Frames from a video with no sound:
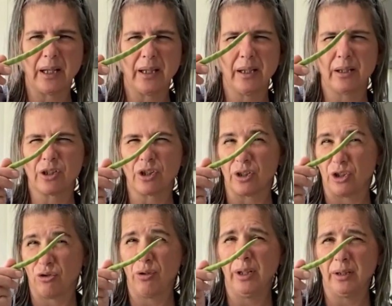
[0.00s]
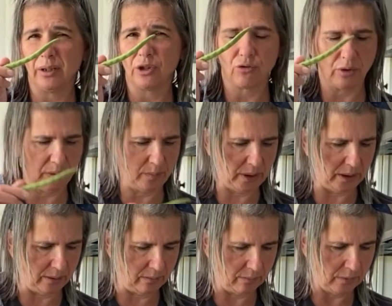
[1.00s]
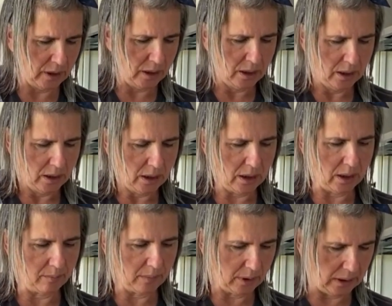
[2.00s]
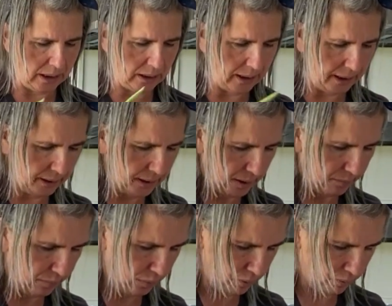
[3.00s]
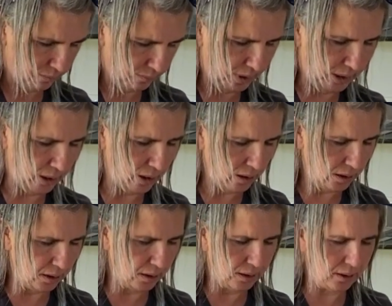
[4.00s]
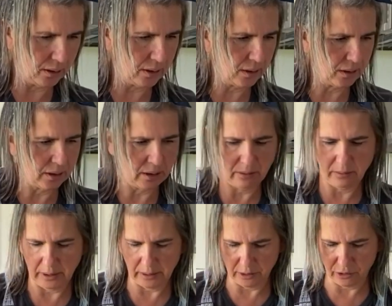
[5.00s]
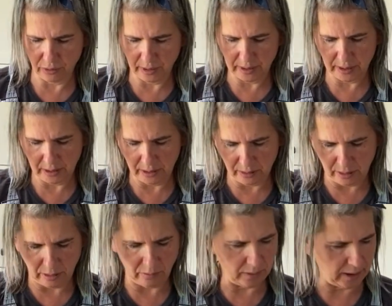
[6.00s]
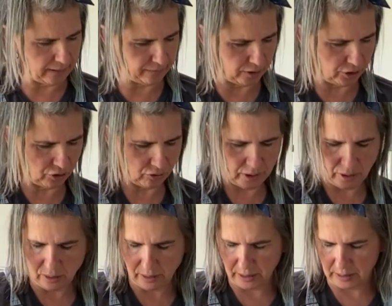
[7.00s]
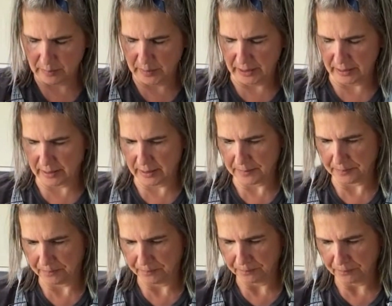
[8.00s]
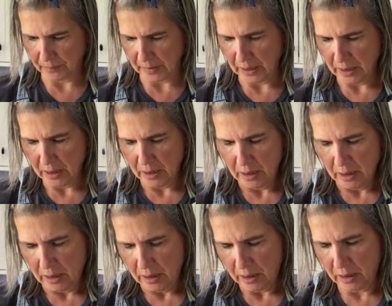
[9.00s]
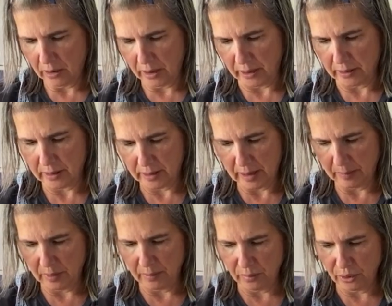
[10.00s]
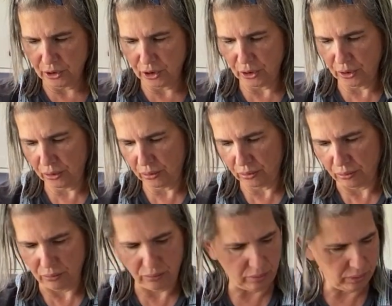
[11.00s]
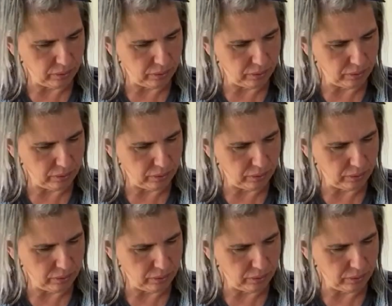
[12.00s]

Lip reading: I think it's a stringless string bean. And I like that because I don't like the strings in there, and I don't want to have to string all these beans. All right, step number 2.